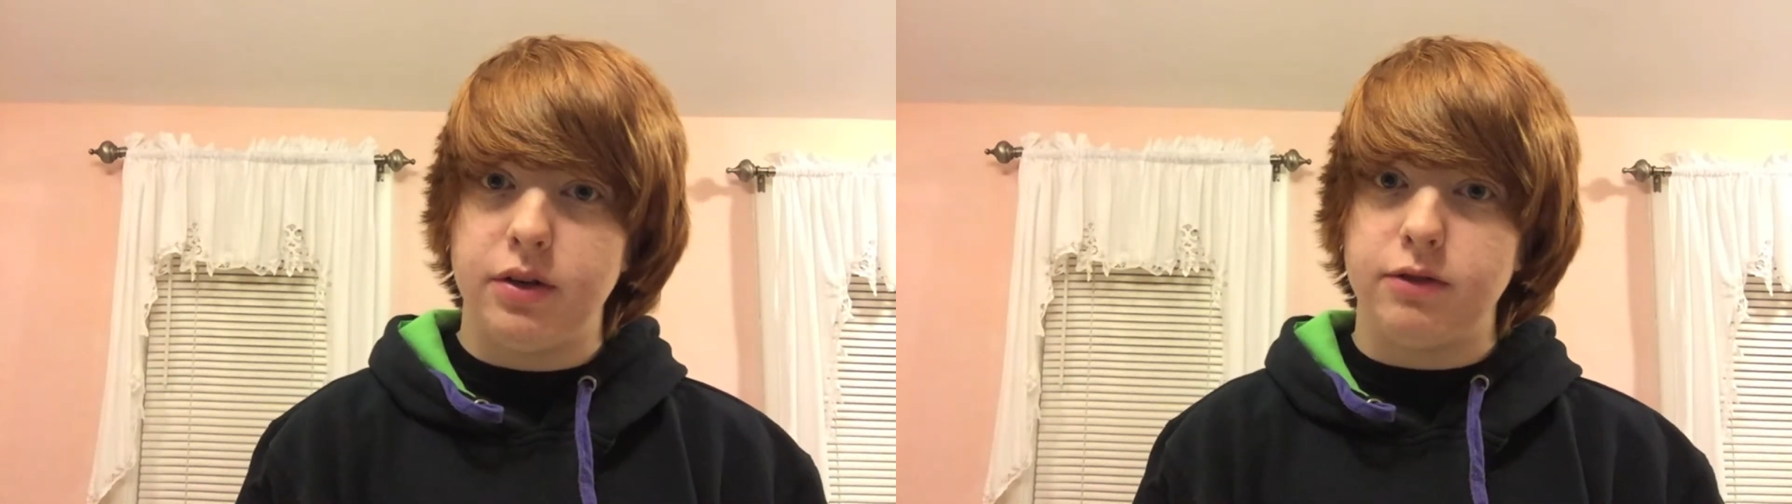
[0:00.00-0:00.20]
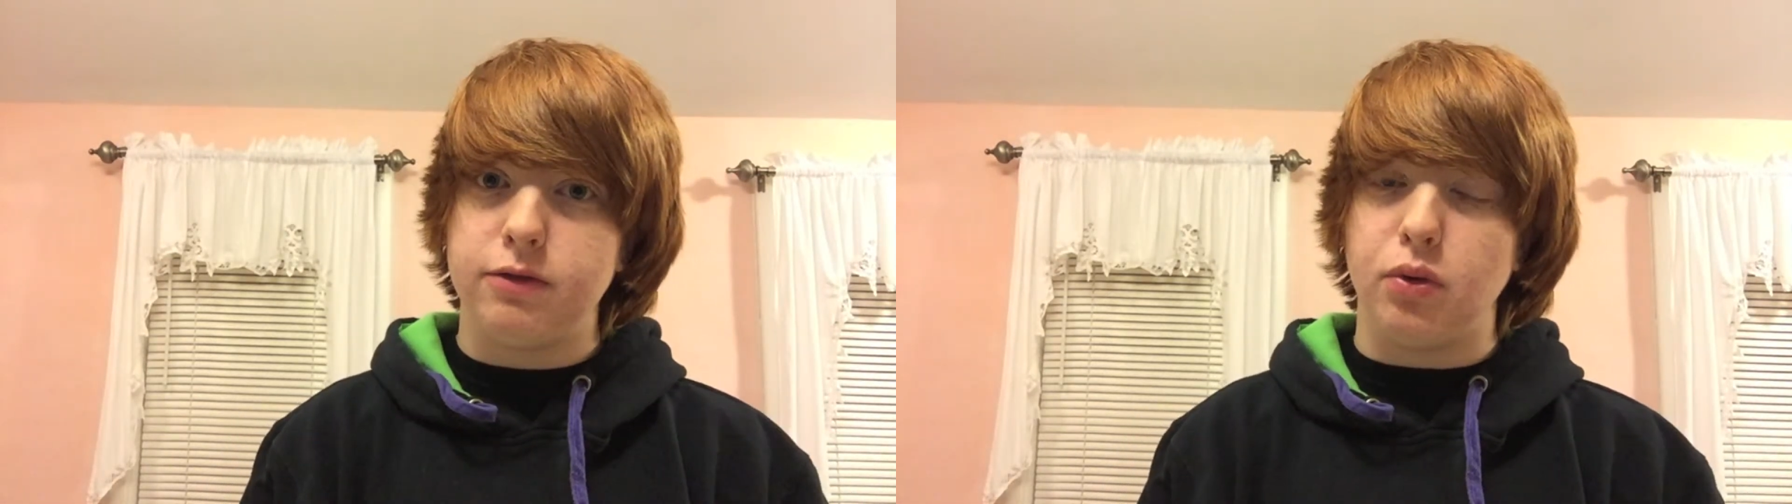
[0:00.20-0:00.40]

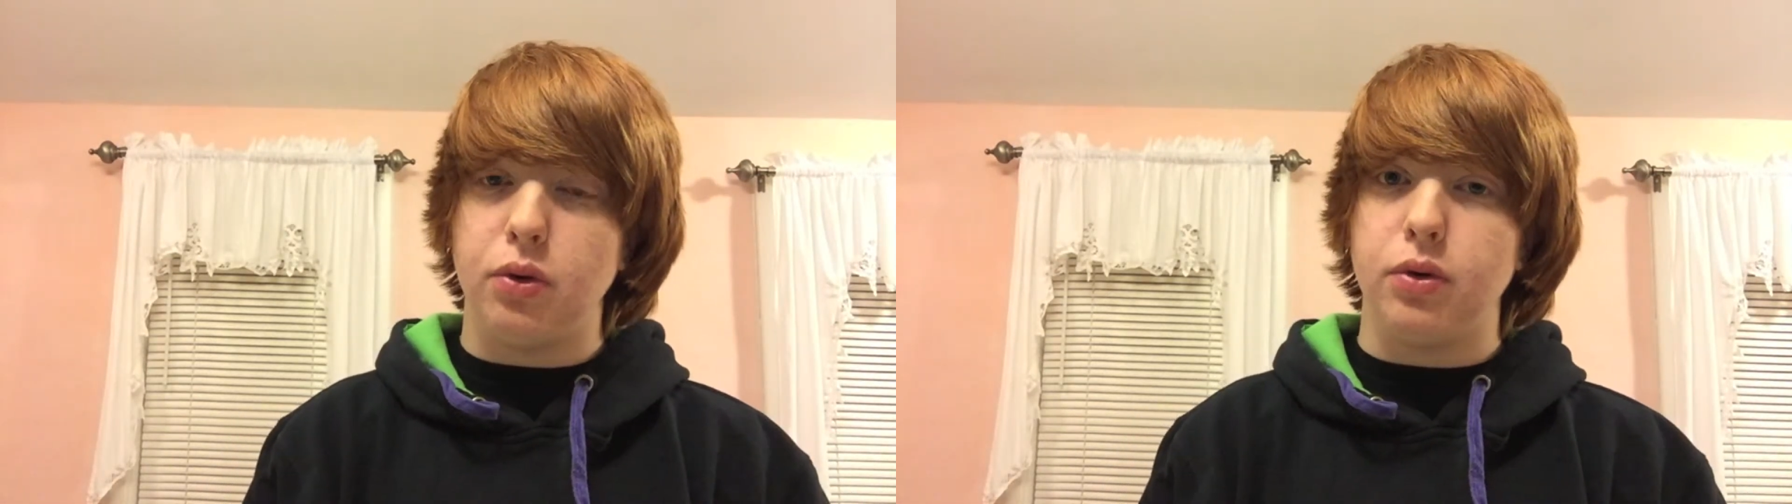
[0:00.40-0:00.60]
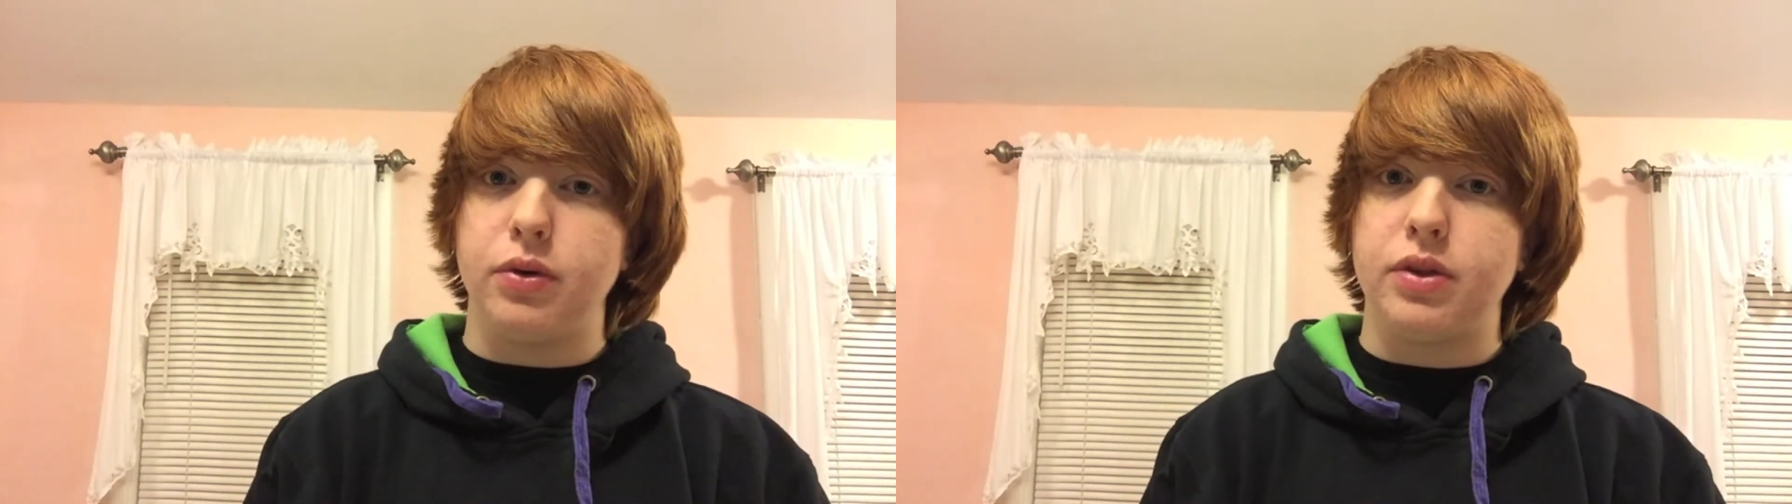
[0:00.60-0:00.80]

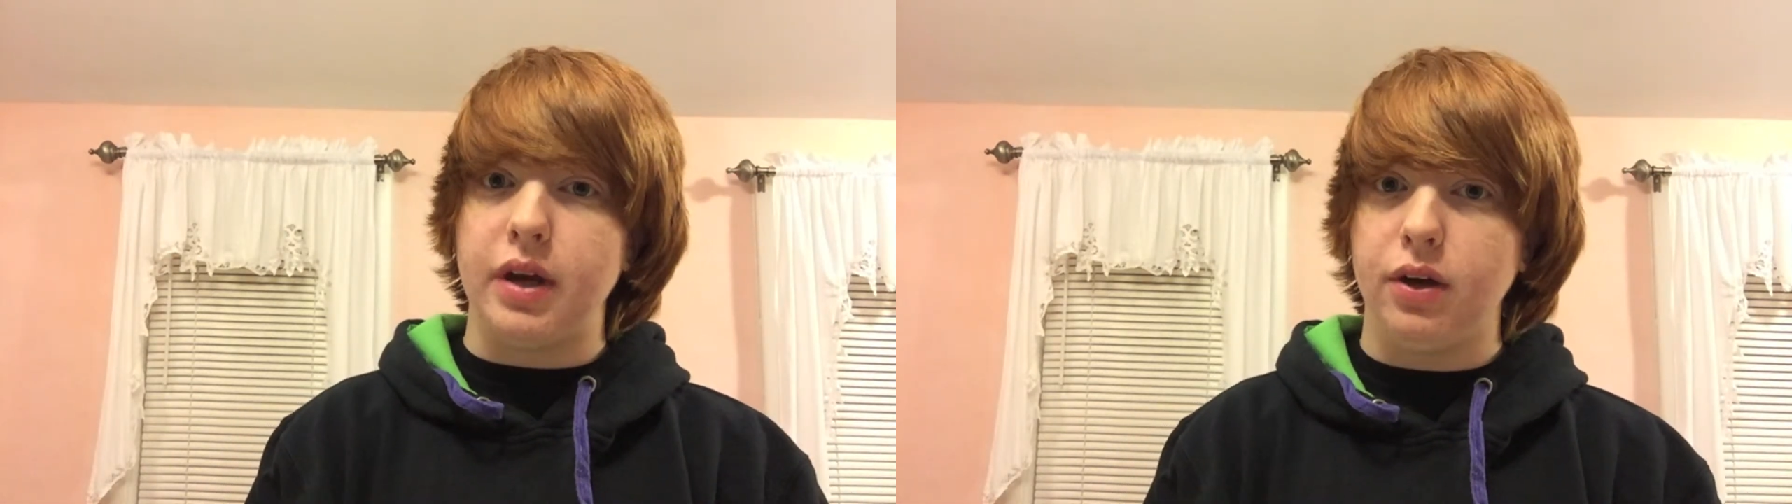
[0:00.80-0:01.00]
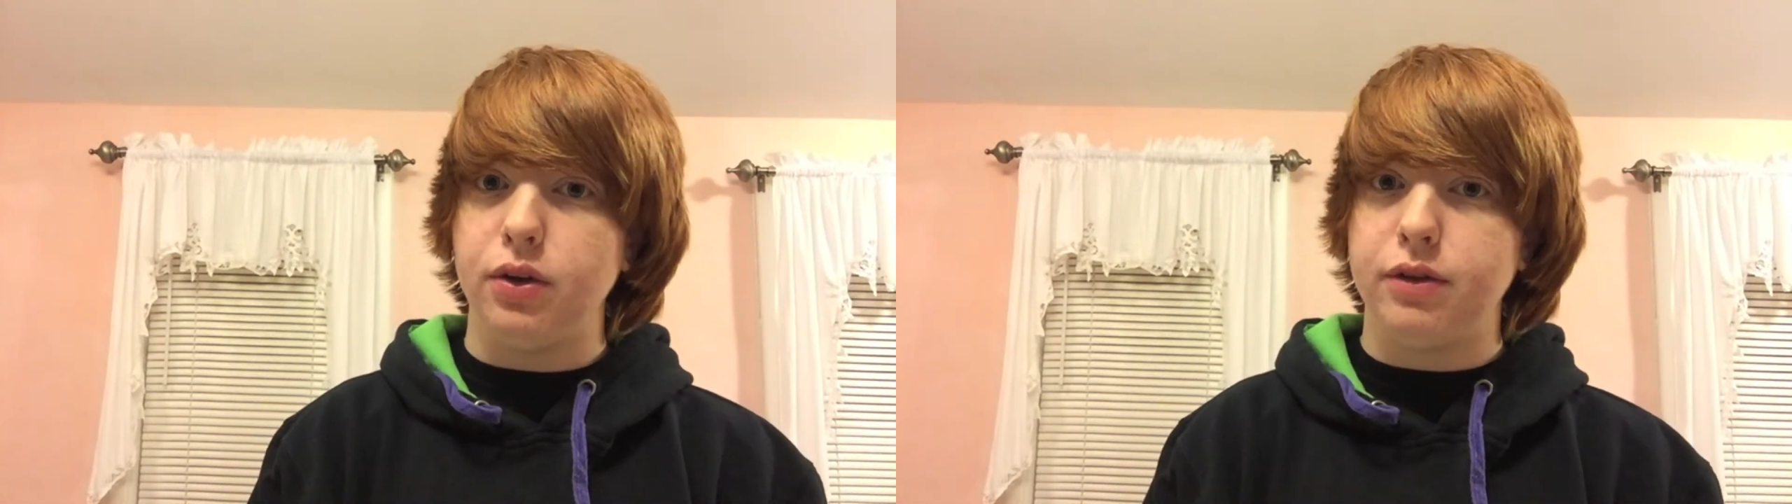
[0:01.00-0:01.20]
for the
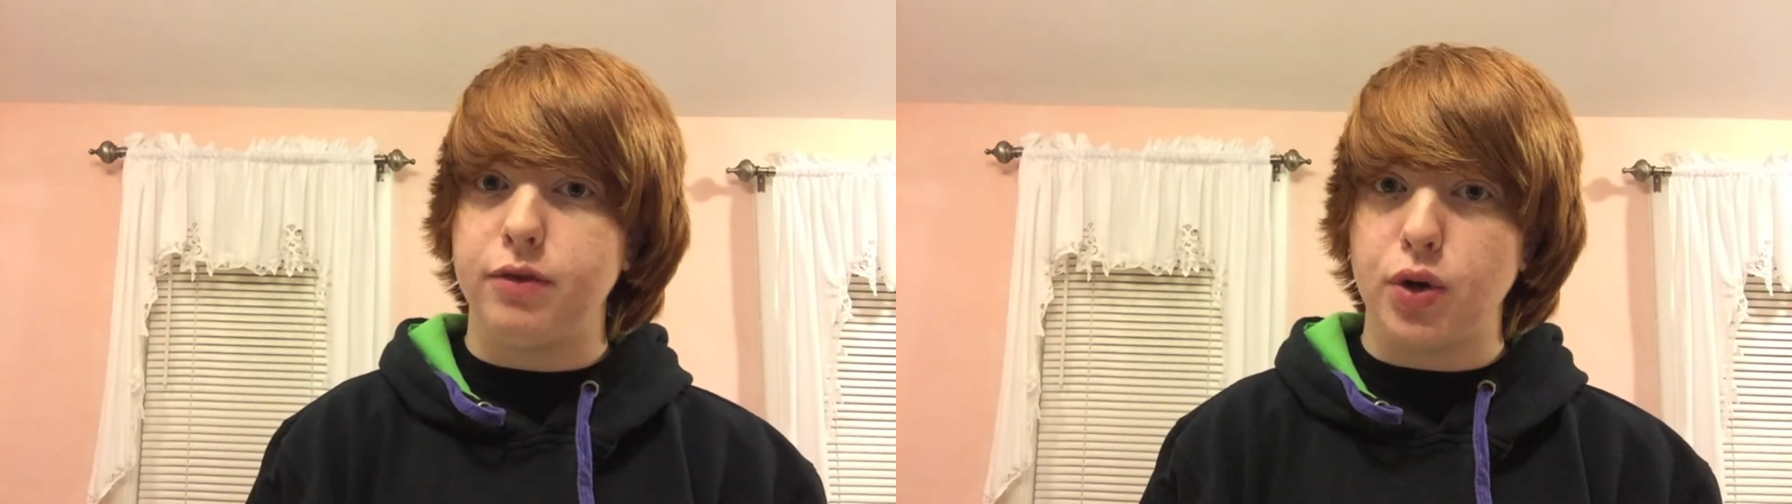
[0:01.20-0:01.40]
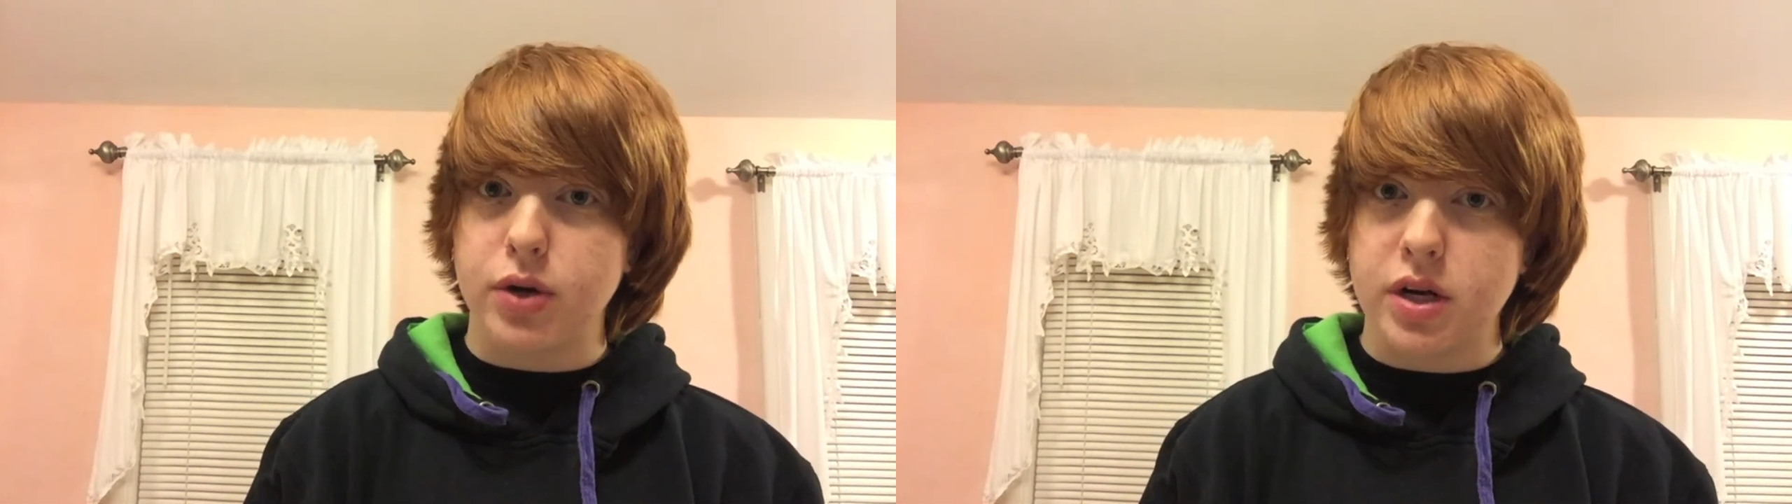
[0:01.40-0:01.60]
health of
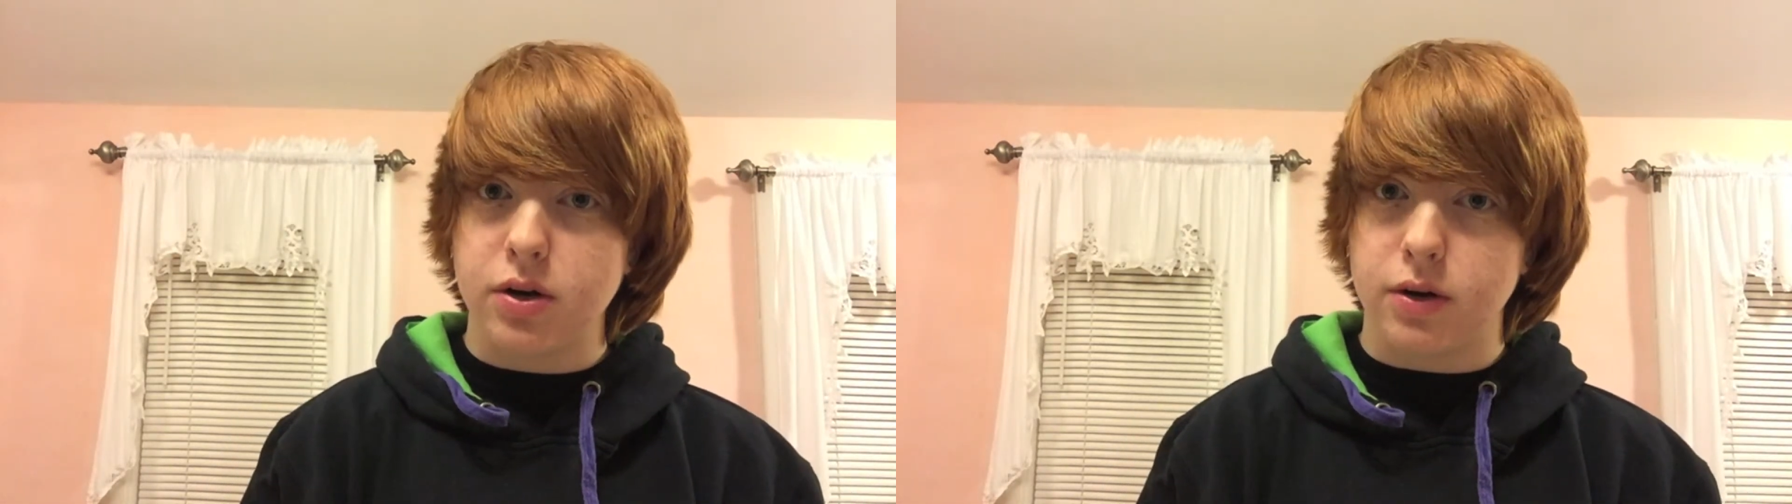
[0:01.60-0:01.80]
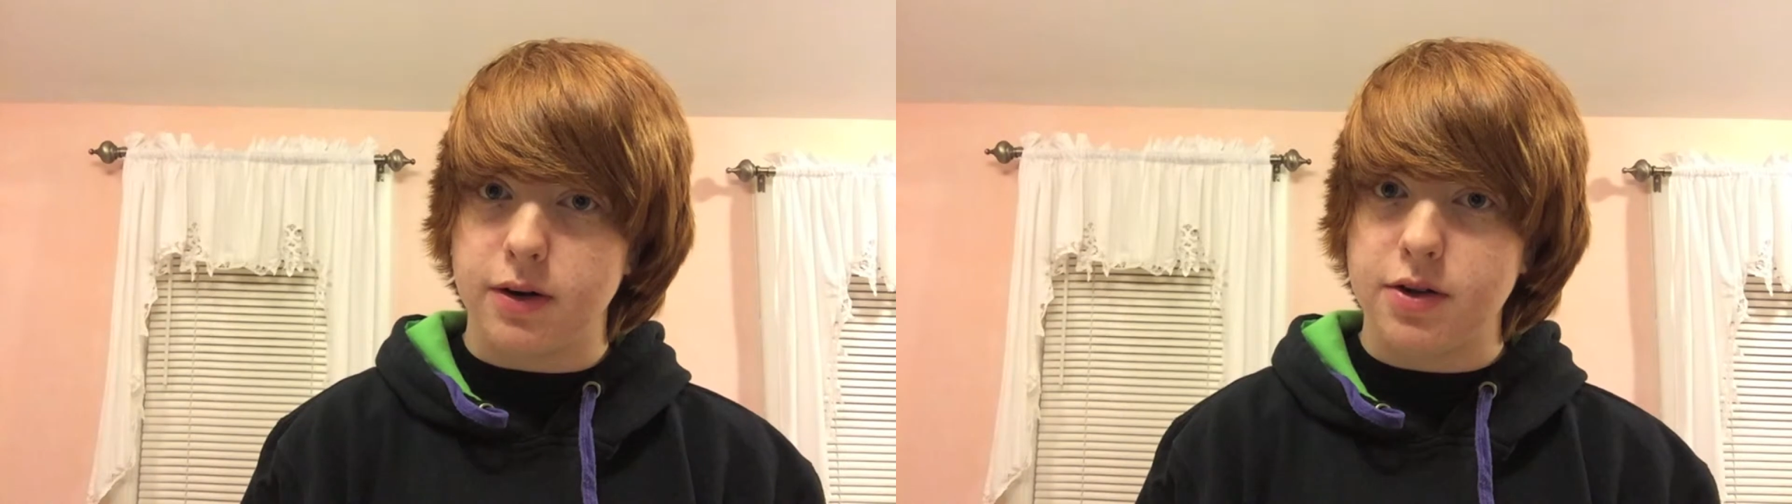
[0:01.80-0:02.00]
your
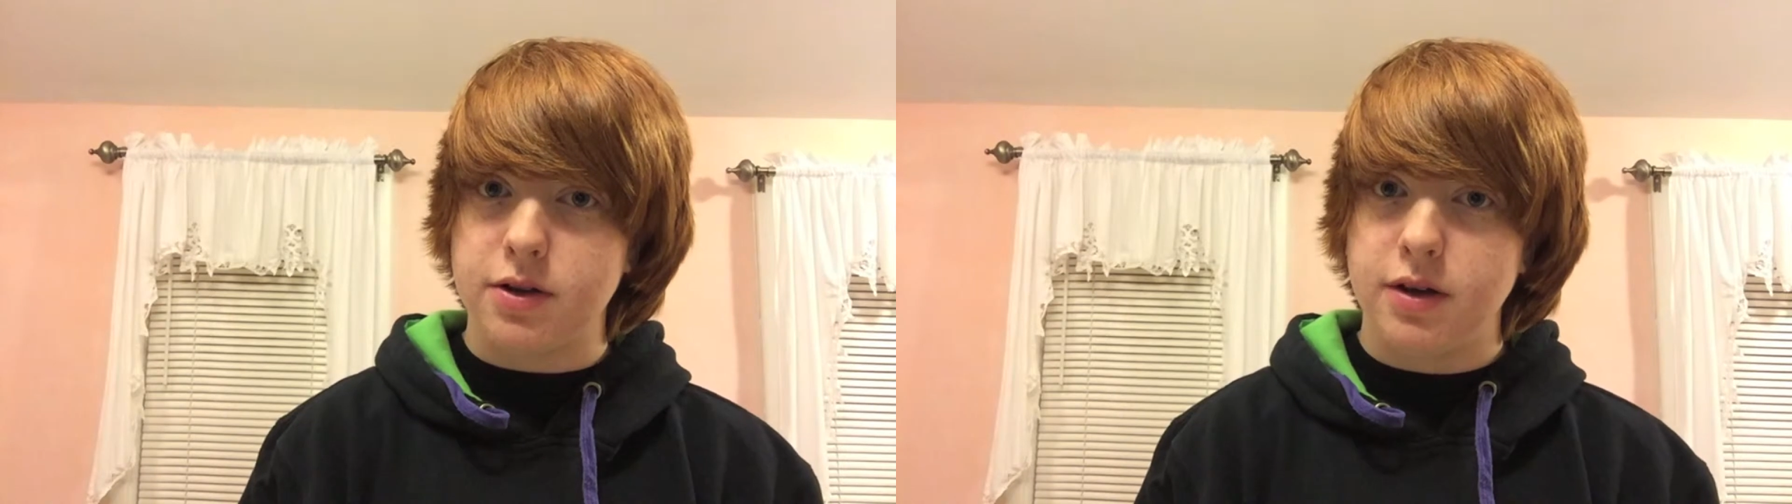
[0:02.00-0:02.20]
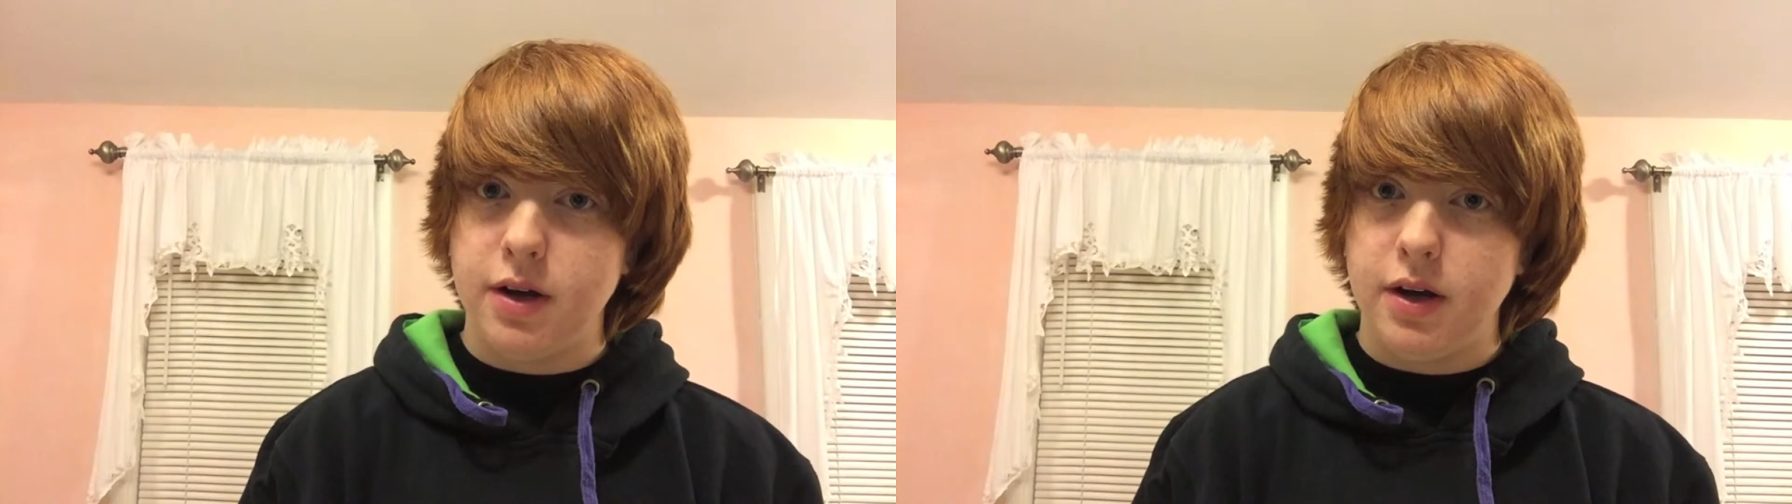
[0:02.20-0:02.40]
ears